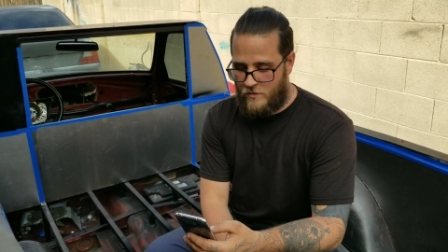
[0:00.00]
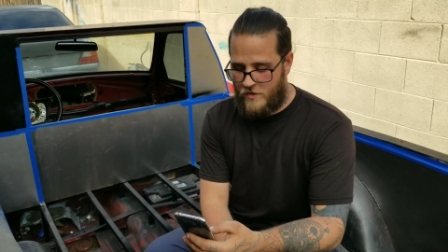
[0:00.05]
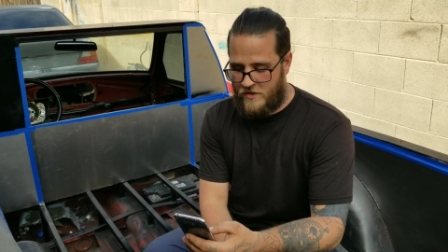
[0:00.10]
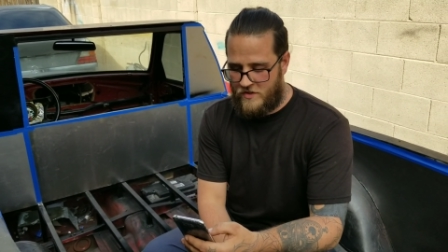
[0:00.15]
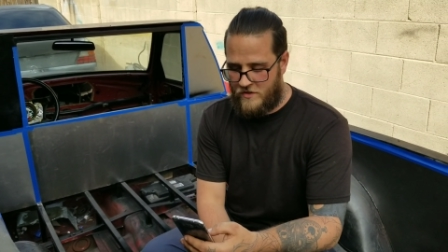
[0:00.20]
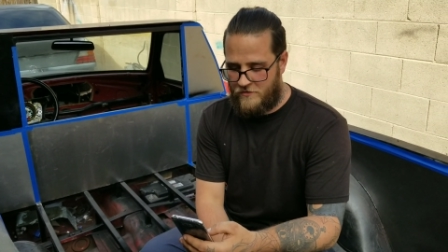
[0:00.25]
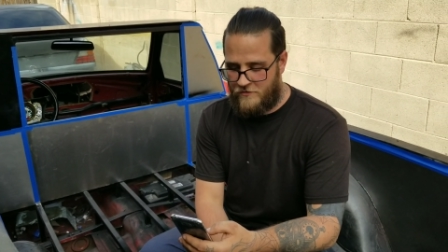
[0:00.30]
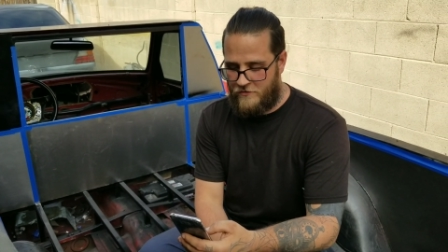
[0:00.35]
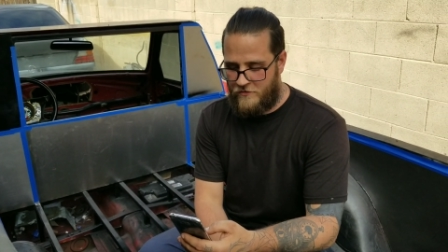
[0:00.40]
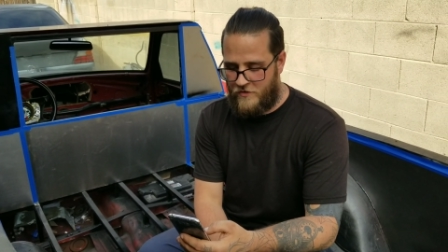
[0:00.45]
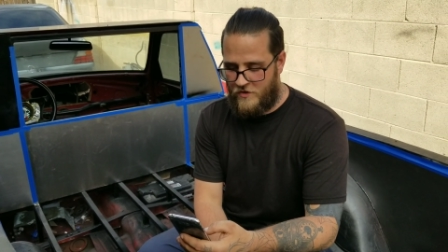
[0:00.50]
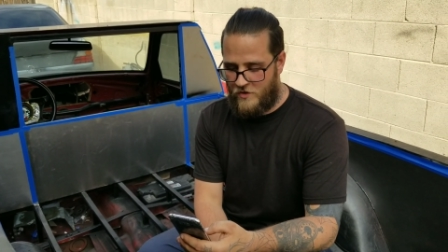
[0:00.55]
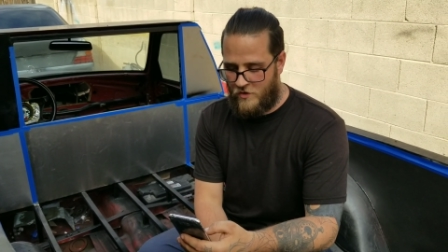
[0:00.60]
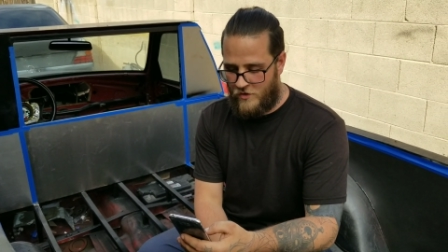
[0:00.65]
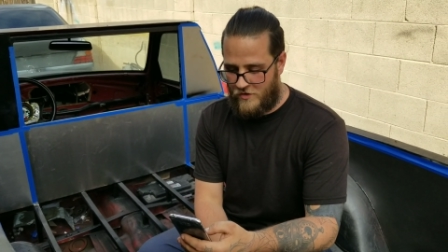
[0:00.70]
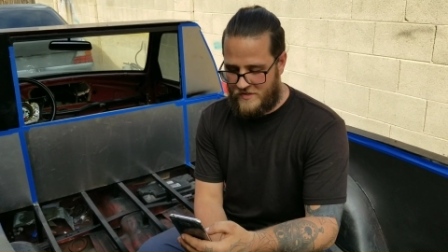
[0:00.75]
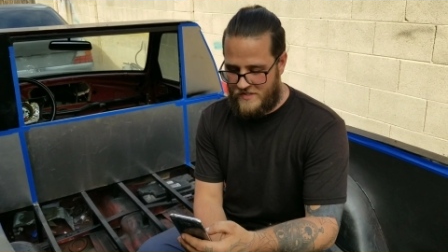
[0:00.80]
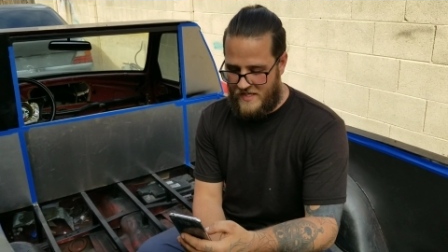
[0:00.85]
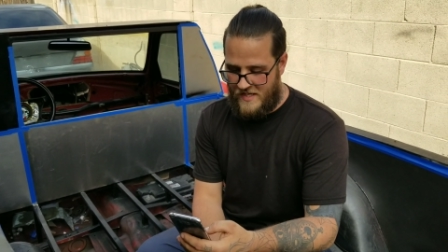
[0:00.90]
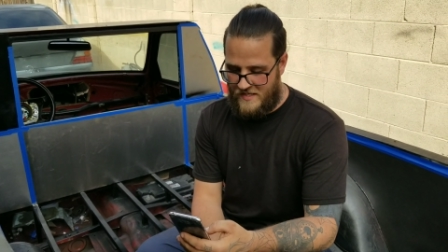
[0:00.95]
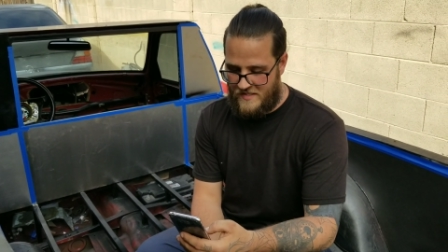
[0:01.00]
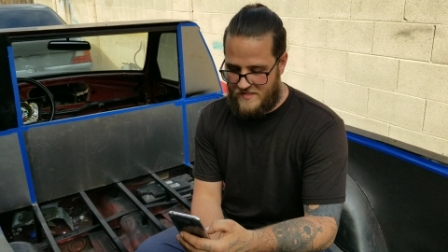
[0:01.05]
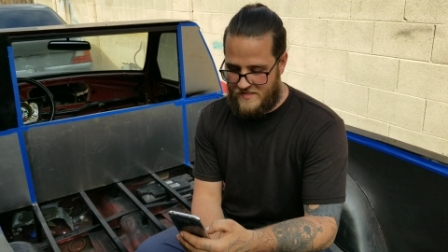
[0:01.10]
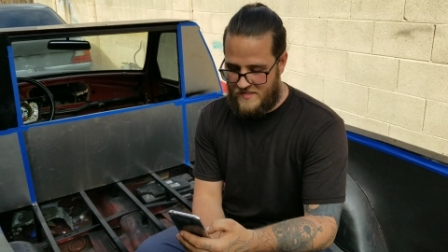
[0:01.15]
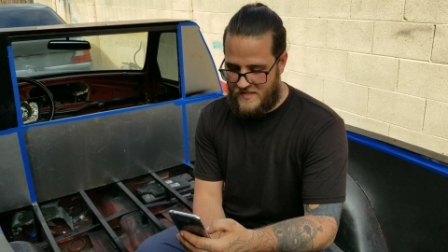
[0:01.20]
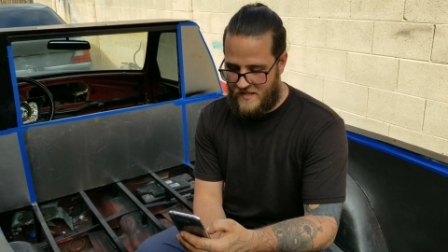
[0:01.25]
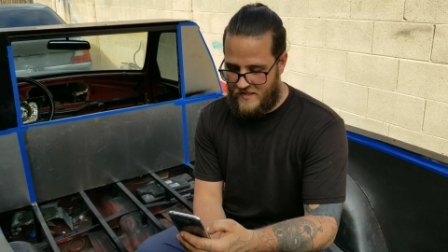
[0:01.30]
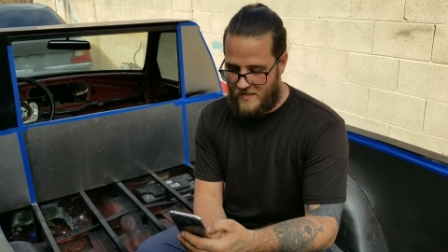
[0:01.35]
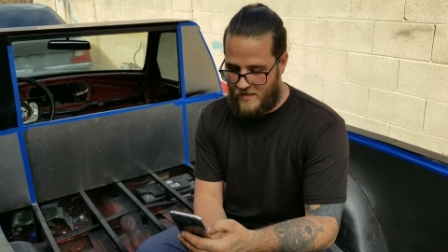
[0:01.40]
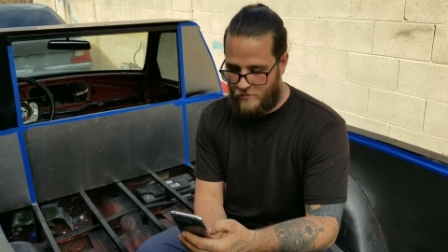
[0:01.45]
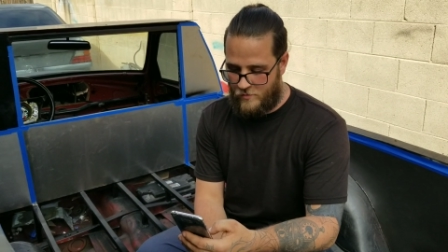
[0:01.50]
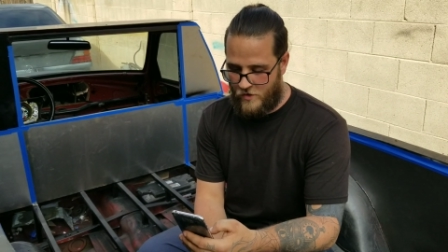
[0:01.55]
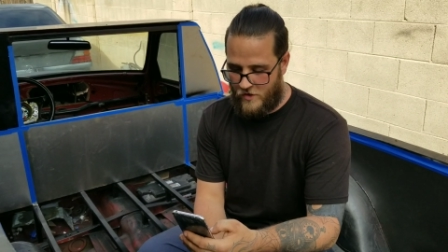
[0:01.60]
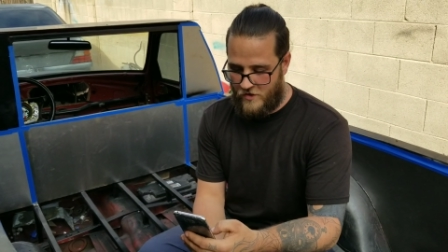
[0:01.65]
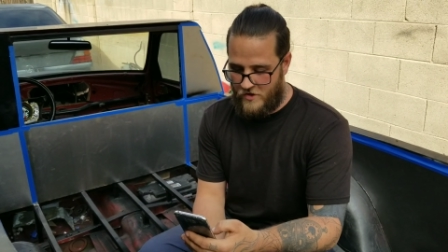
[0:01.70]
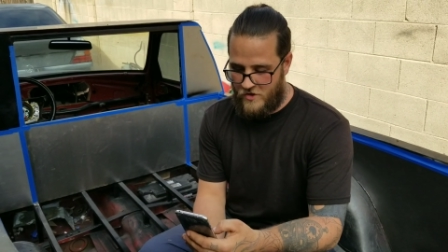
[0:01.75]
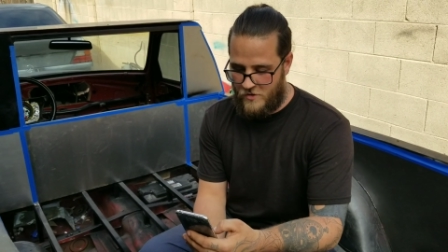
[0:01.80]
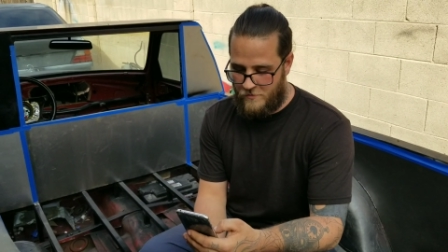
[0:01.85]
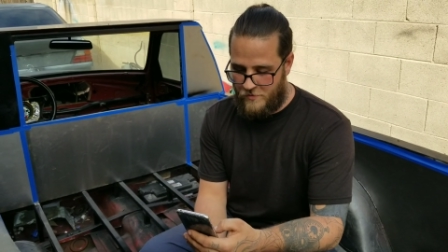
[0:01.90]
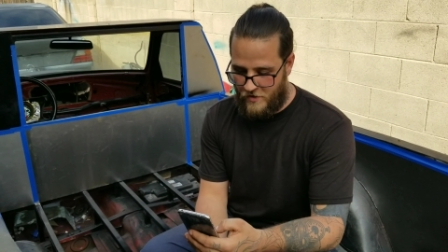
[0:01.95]
with a fuel tank setup? Where
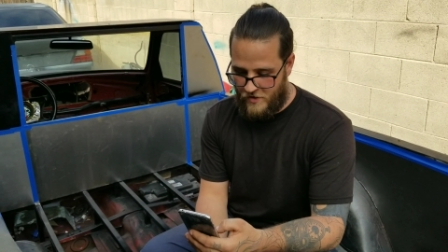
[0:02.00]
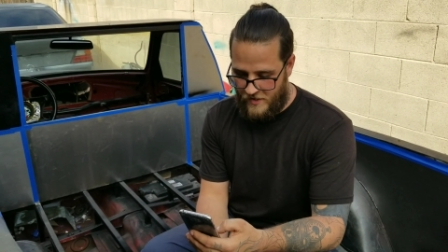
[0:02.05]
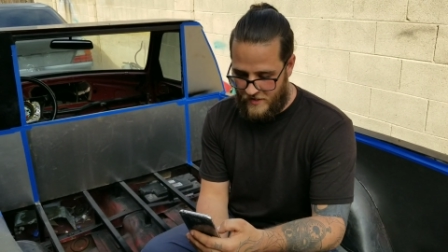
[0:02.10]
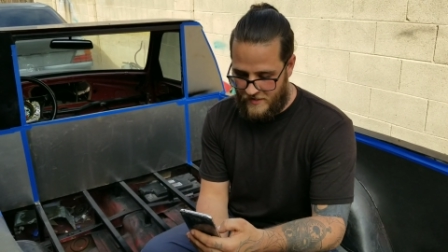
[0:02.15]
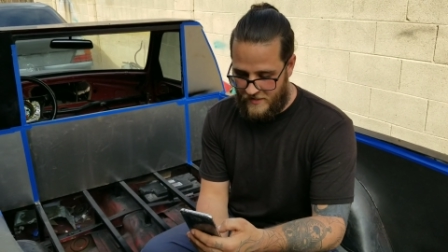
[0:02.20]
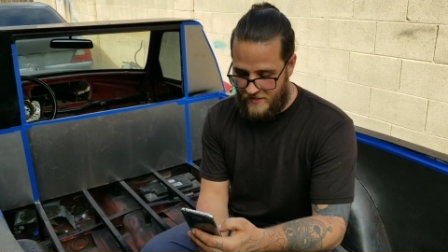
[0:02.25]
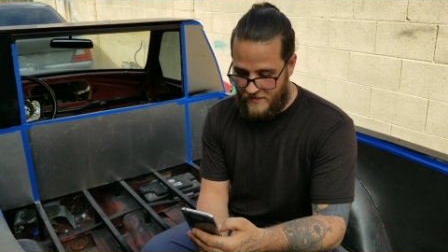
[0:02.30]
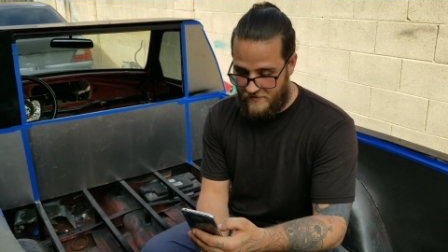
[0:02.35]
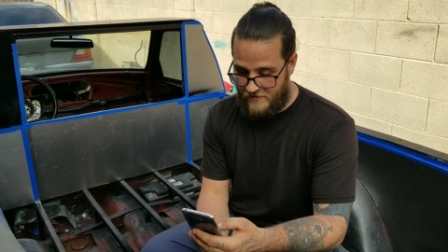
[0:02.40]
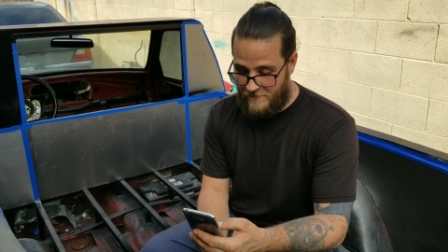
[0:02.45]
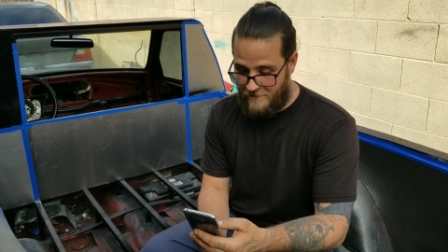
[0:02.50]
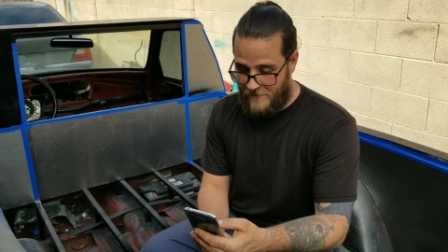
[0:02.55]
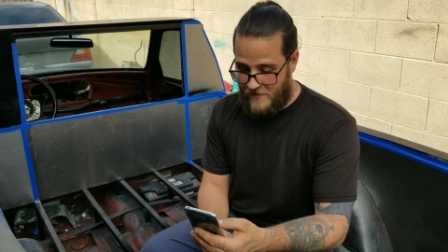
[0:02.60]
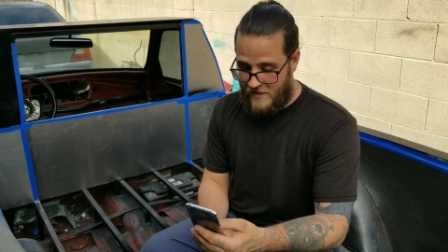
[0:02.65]
are you putting it?